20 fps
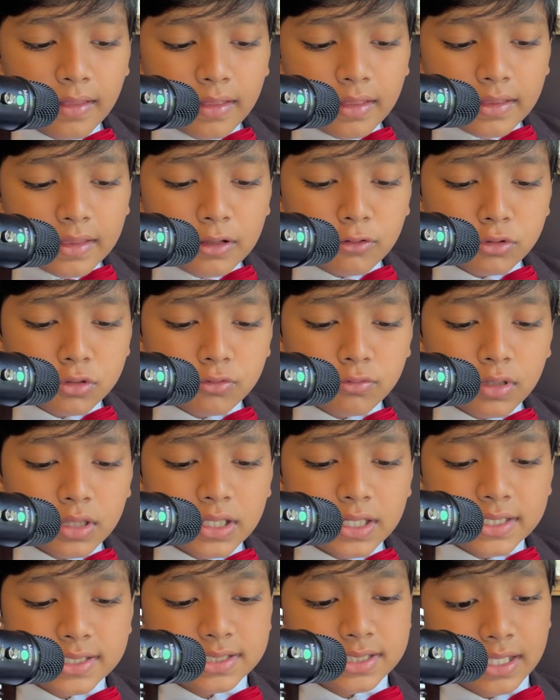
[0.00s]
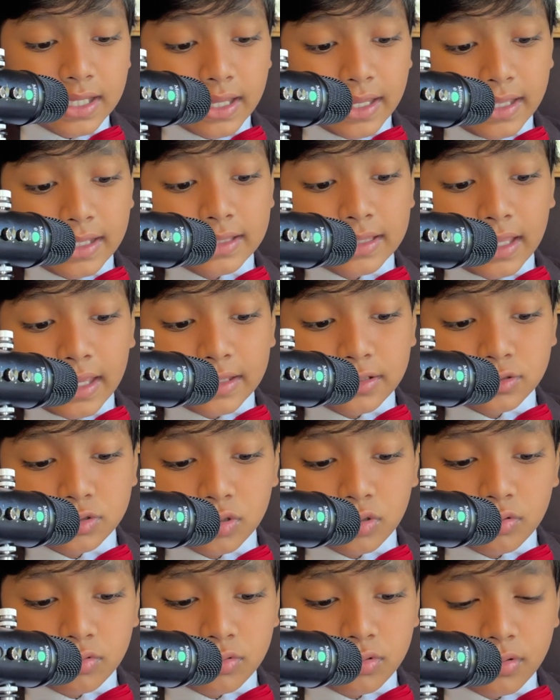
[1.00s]
He was released in late
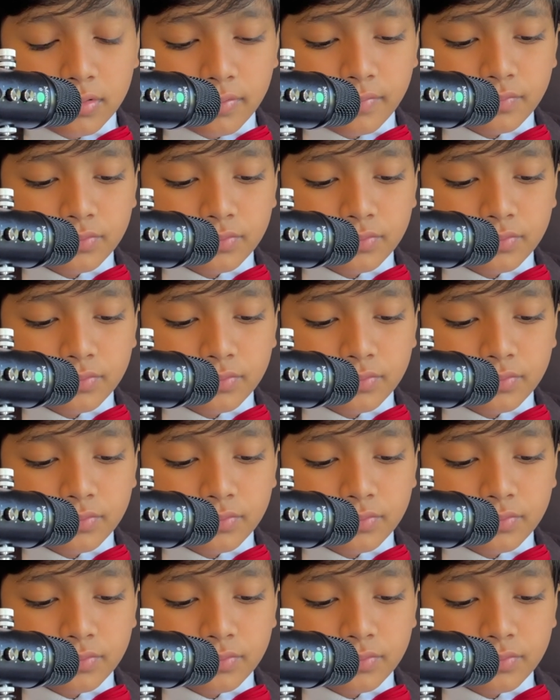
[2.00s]
June.